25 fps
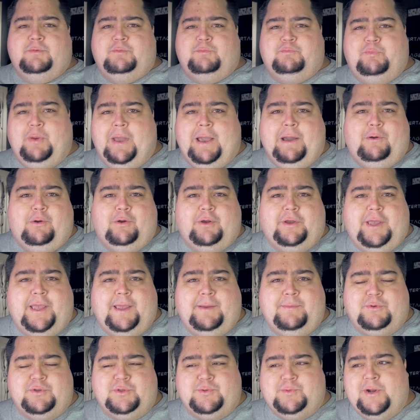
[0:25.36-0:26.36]
power
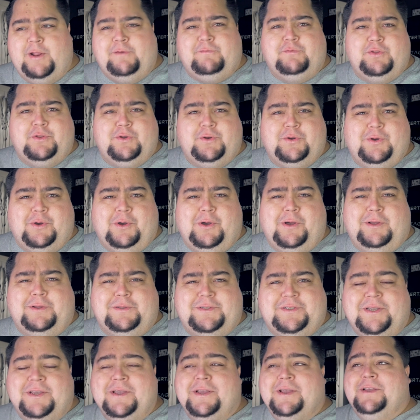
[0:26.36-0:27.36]
cables, whatever they're
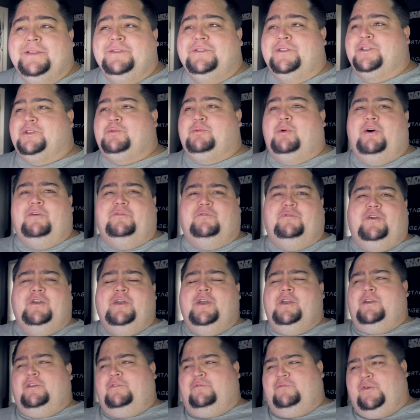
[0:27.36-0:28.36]
called, the 12
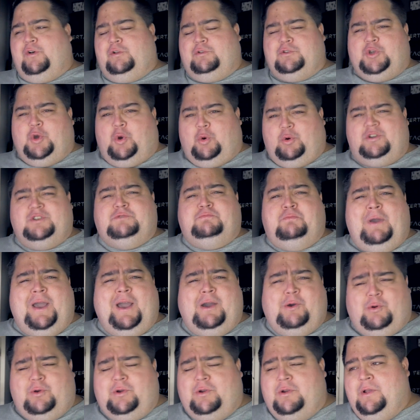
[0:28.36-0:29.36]
volt
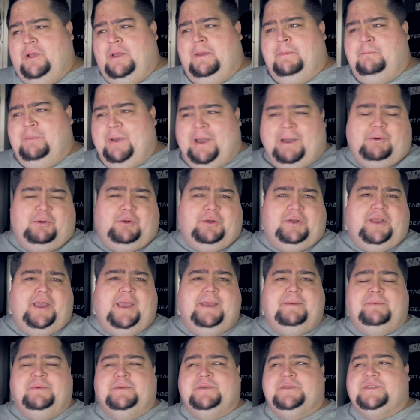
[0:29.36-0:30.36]
horsepower power
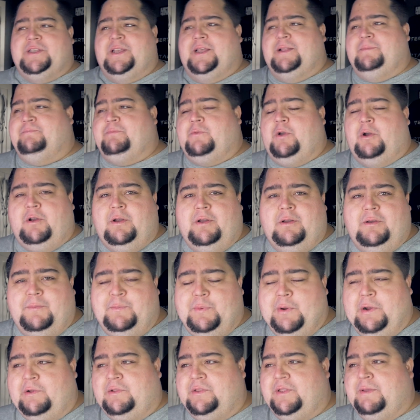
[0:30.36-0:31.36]
cables that are
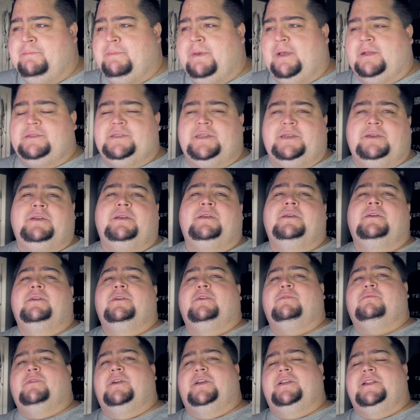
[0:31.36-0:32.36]
apparently melting
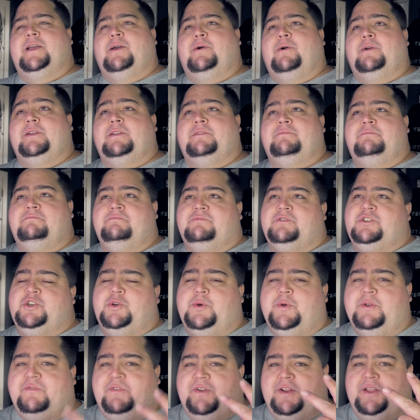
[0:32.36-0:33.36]
right now on
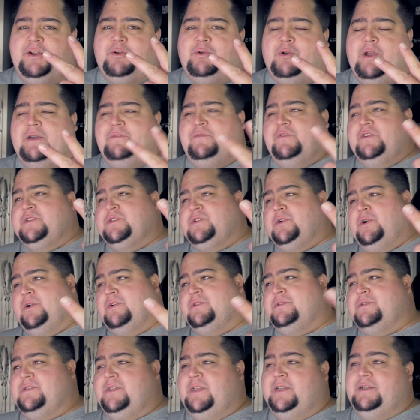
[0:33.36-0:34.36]
two NVIDIA graphics
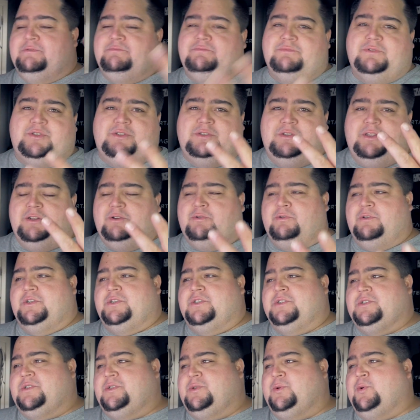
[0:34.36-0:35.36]
cards, like literally
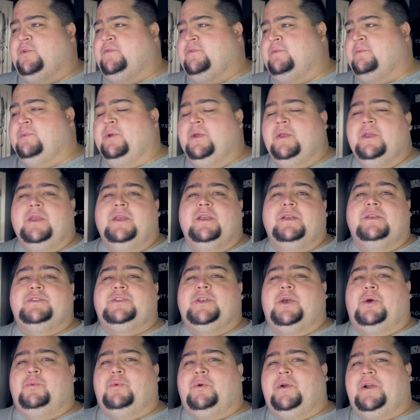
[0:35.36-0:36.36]
just two of them.
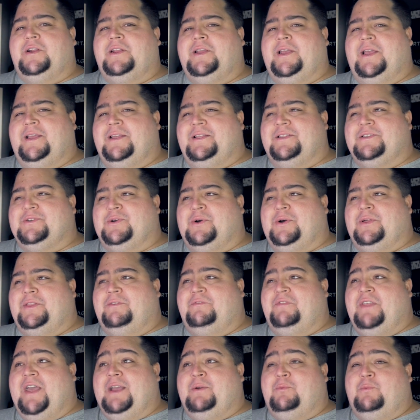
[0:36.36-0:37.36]
So we're going to get into all
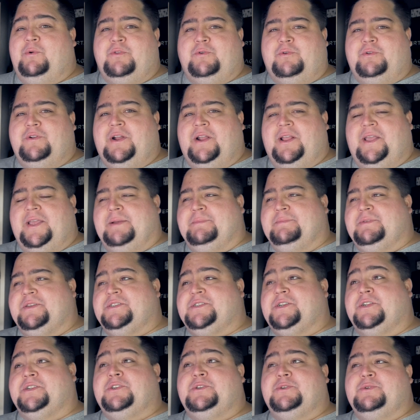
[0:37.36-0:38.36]
of that, whether or not AMD is
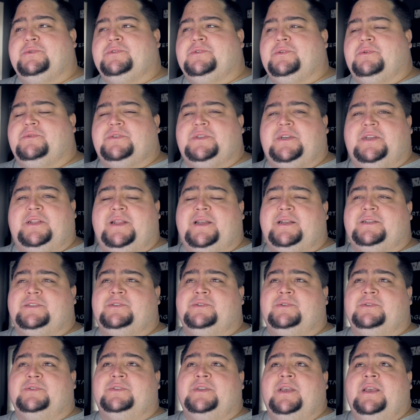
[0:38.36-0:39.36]
going to use those
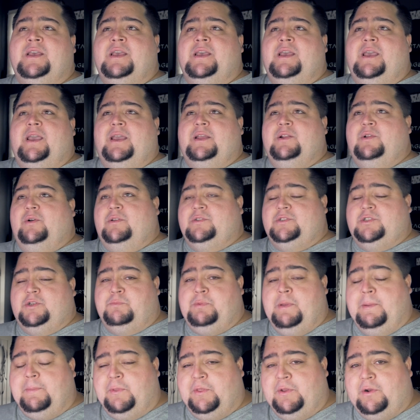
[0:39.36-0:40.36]
connectors, and also
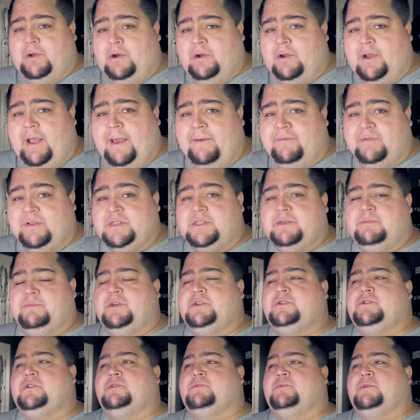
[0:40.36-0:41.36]
people that are having some
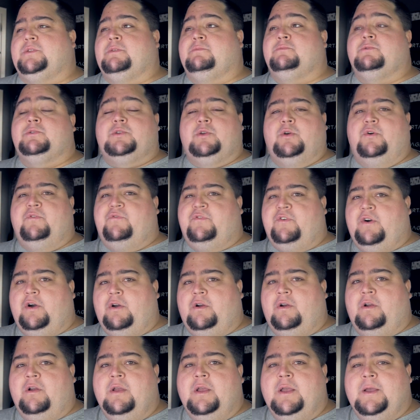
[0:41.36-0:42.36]
issues with them so
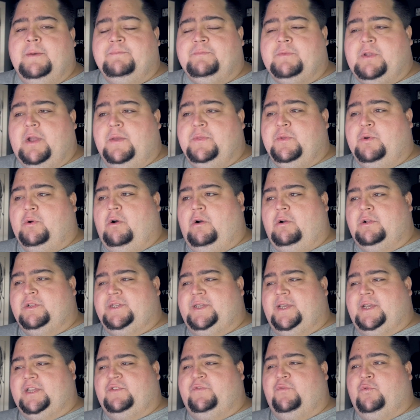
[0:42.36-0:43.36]
far on their
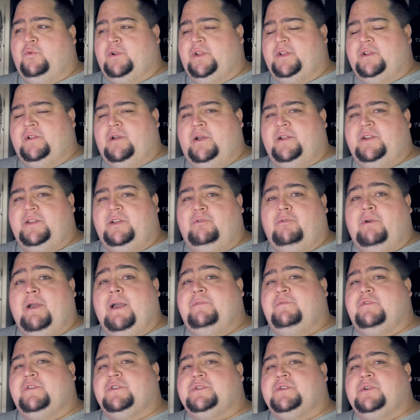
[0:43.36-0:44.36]
RTX 4090
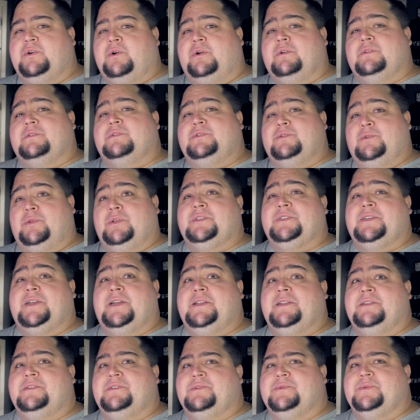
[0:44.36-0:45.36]
graphics cards. So let's
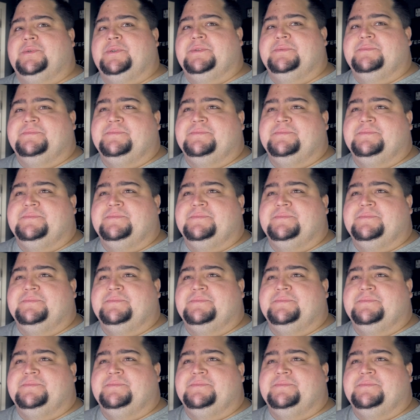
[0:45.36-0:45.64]
get into it.